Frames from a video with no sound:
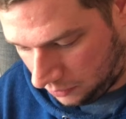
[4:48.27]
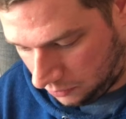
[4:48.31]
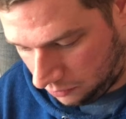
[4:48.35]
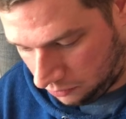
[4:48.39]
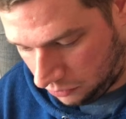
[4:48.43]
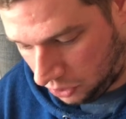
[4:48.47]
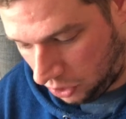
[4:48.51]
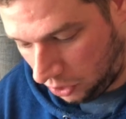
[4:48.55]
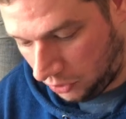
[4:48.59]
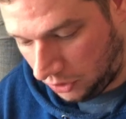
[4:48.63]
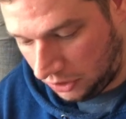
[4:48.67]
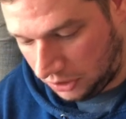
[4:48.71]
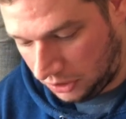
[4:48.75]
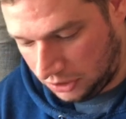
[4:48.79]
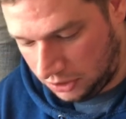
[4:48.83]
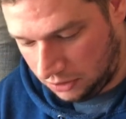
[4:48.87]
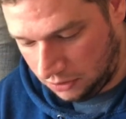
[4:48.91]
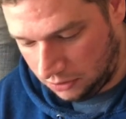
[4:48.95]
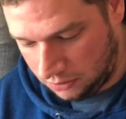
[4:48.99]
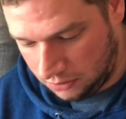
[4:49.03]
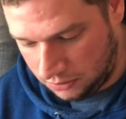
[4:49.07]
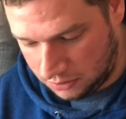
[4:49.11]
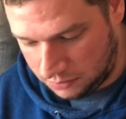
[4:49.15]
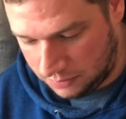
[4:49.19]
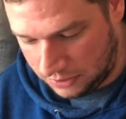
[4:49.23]
Current year
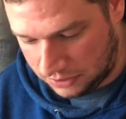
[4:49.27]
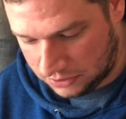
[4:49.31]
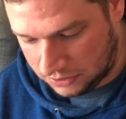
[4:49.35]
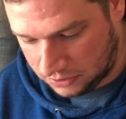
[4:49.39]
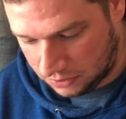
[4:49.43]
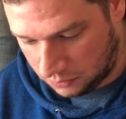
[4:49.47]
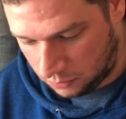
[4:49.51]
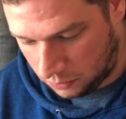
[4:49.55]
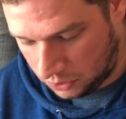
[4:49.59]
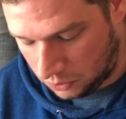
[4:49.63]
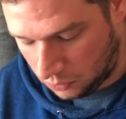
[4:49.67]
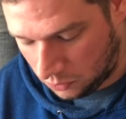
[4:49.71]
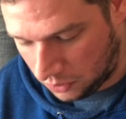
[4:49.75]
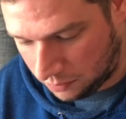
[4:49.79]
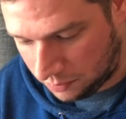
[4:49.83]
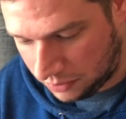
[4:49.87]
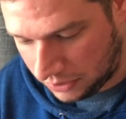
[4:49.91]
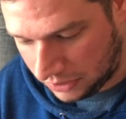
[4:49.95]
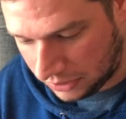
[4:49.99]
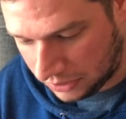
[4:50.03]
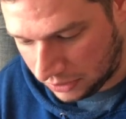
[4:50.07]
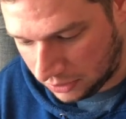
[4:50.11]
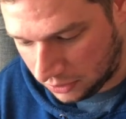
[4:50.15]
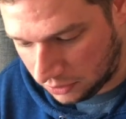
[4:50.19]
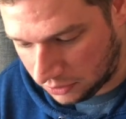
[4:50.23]
is basically what you want to
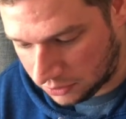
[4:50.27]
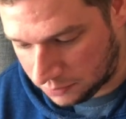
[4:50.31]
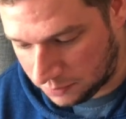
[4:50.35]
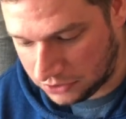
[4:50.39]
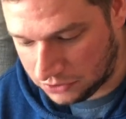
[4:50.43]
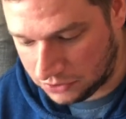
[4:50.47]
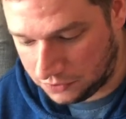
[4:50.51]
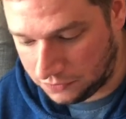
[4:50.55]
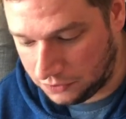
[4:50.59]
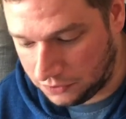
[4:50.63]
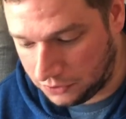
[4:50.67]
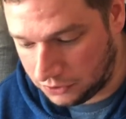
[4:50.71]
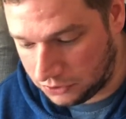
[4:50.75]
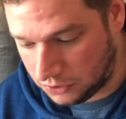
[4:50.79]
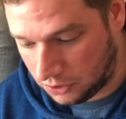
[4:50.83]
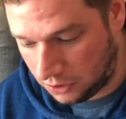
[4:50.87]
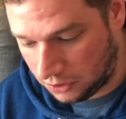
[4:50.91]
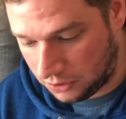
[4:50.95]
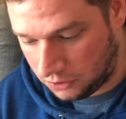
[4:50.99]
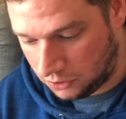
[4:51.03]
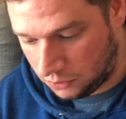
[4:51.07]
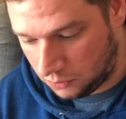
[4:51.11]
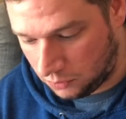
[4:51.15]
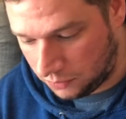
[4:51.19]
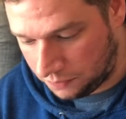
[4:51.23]
pick here, especially if you're starting a
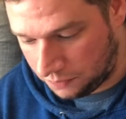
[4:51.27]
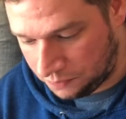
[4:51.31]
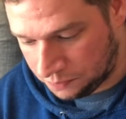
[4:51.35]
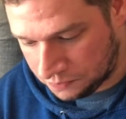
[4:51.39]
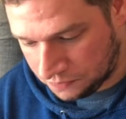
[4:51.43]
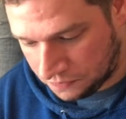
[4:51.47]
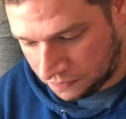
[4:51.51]
new one.